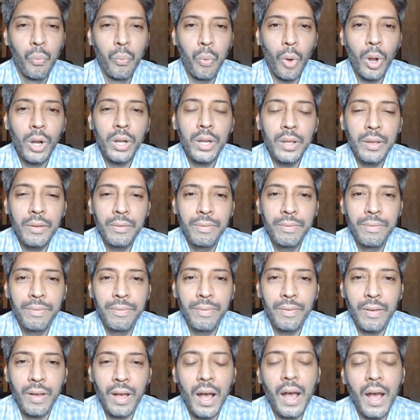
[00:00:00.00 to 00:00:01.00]
what
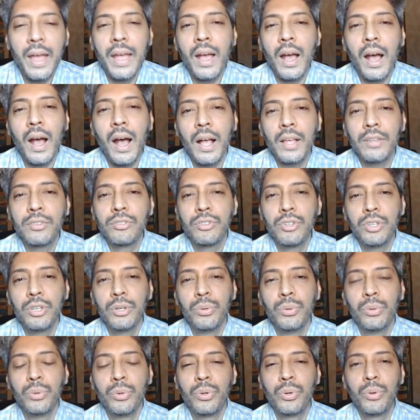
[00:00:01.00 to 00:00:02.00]
if I asked
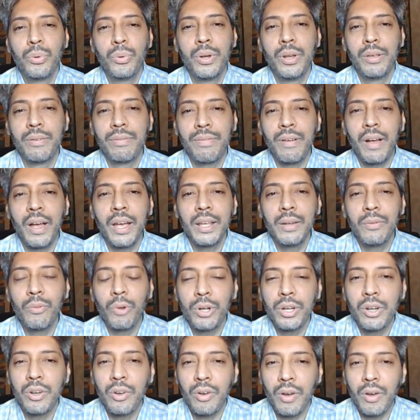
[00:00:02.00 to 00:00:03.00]
you to define
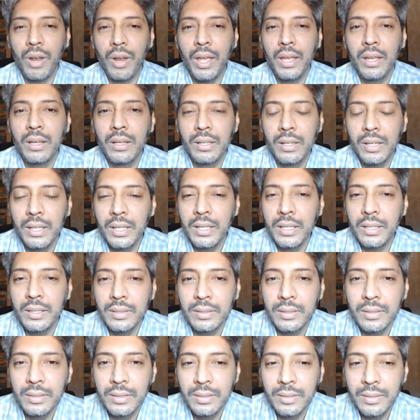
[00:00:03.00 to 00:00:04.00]
what a triangle
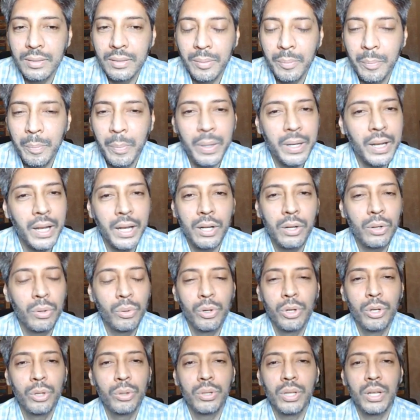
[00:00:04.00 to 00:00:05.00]
is, but I
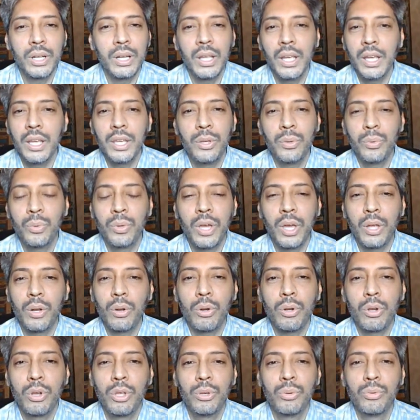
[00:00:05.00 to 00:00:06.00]
told you that, hey, you
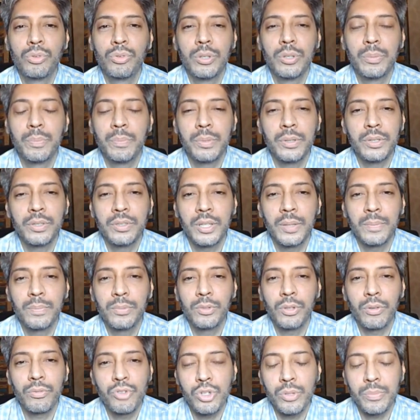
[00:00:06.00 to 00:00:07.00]
cannot use the
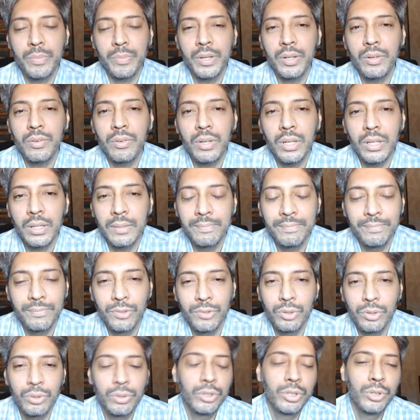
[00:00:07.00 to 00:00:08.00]
percepts of geometry.
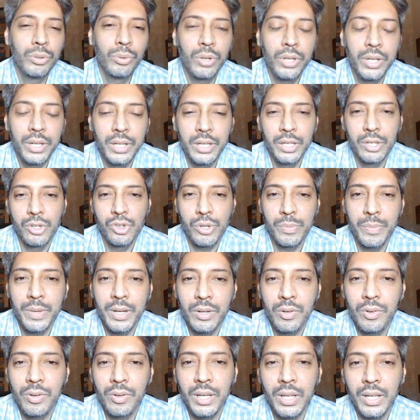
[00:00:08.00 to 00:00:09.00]
So Euclidean
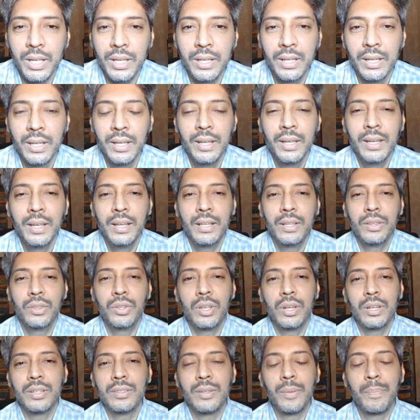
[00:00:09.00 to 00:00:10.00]
geometry,
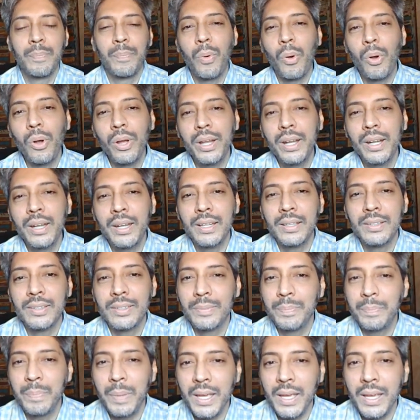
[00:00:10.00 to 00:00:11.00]
there is a point in
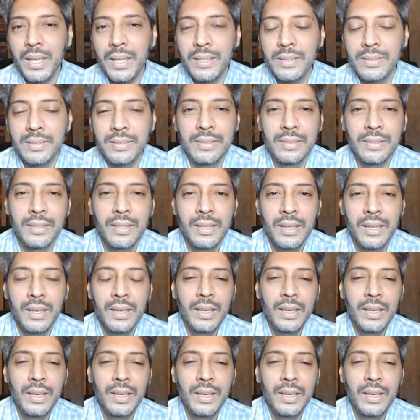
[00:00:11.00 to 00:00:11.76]
space,